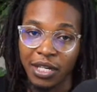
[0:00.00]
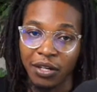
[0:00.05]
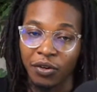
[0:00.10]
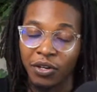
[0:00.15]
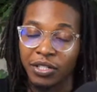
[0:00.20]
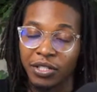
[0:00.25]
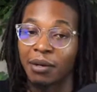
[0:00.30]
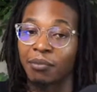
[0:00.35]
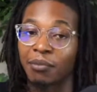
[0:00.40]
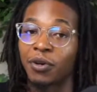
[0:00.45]

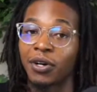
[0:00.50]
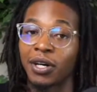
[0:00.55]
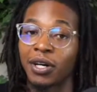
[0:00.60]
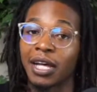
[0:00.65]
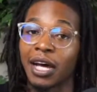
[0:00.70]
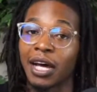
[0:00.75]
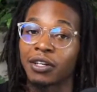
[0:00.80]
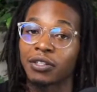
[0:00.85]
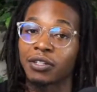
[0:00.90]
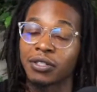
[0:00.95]
because i bought a
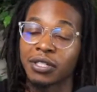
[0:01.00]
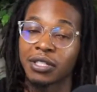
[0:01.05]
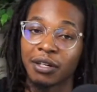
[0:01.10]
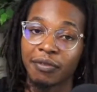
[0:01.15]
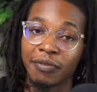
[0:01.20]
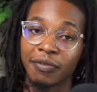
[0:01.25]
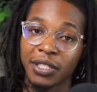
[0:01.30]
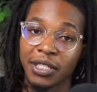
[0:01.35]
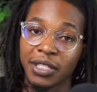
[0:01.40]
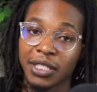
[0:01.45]
lot of those
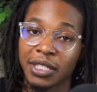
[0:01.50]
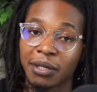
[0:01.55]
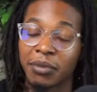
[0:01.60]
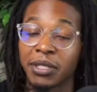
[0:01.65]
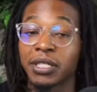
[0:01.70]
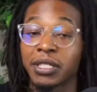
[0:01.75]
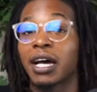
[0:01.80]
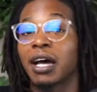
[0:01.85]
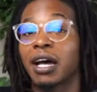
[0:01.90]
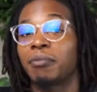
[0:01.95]
stuff in the
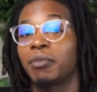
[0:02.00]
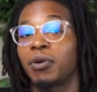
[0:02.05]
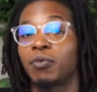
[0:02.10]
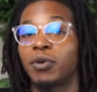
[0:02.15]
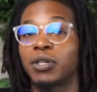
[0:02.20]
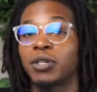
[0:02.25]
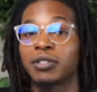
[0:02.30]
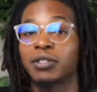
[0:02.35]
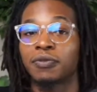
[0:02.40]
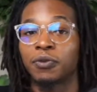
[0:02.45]
summertime but
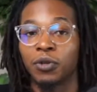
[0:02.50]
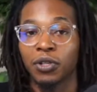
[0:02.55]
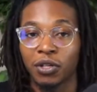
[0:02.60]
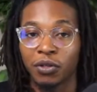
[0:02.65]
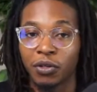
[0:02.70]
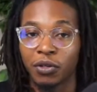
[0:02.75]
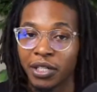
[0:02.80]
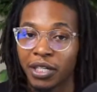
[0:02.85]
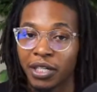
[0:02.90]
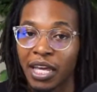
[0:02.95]
once fourth
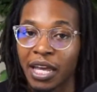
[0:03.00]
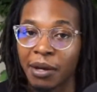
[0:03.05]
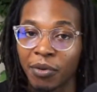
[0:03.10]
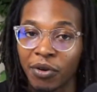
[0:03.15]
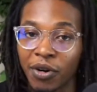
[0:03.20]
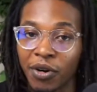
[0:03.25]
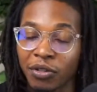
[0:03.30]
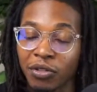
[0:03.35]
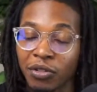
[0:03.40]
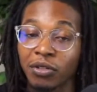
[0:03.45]
quarter came
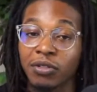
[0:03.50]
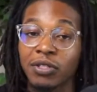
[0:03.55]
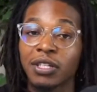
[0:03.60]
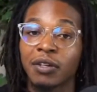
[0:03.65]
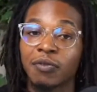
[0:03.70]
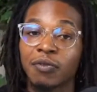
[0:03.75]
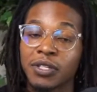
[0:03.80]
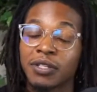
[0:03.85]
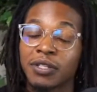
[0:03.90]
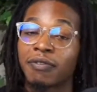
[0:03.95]
around those
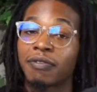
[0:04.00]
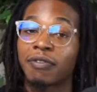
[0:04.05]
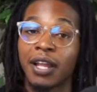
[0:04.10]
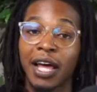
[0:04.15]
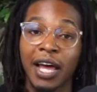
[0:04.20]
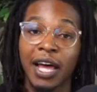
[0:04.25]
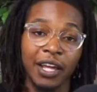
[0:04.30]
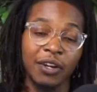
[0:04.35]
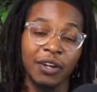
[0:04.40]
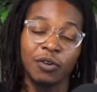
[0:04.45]
stuff was
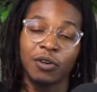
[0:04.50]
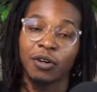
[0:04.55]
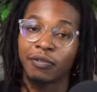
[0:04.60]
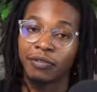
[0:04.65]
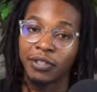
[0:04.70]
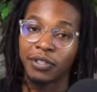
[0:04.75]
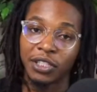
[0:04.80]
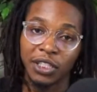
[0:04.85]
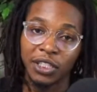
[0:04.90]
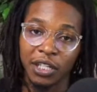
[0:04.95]
flying
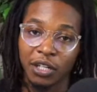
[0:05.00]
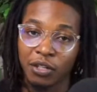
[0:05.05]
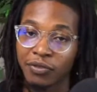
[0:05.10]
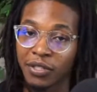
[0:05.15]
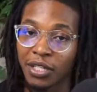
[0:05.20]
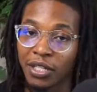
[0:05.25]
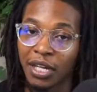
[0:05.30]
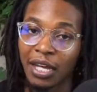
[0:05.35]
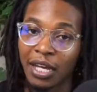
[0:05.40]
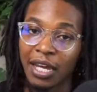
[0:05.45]
off the shelves
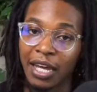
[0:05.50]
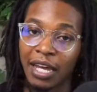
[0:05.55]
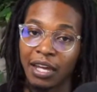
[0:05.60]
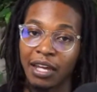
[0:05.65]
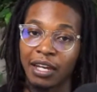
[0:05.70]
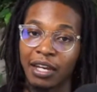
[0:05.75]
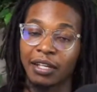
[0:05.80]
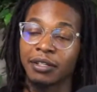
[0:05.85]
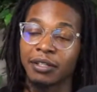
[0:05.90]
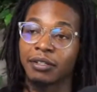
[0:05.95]

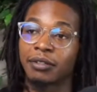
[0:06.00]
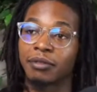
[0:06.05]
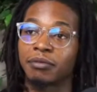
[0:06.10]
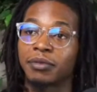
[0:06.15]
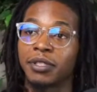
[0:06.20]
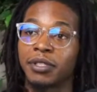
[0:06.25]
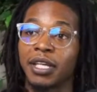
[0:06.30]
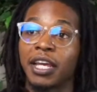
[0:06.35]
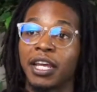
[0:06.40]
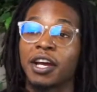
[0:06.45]
and
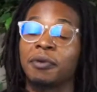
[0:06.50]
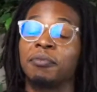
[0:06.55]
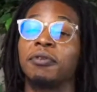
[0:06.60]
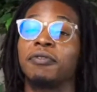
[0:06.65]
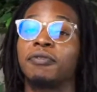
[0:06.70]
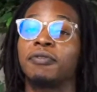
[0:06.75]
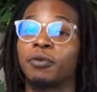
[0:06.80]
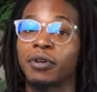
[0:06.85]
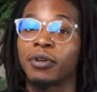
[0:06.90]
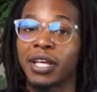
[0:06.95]
the year
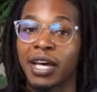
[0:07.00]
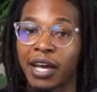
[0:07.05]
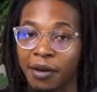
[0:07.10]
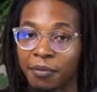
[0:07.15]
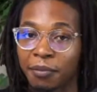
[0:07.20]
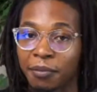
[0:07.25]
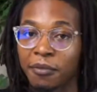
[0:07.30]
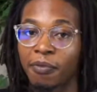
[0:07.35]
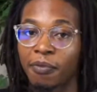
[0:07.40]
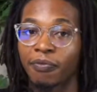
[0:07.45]
before
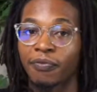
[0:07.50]
that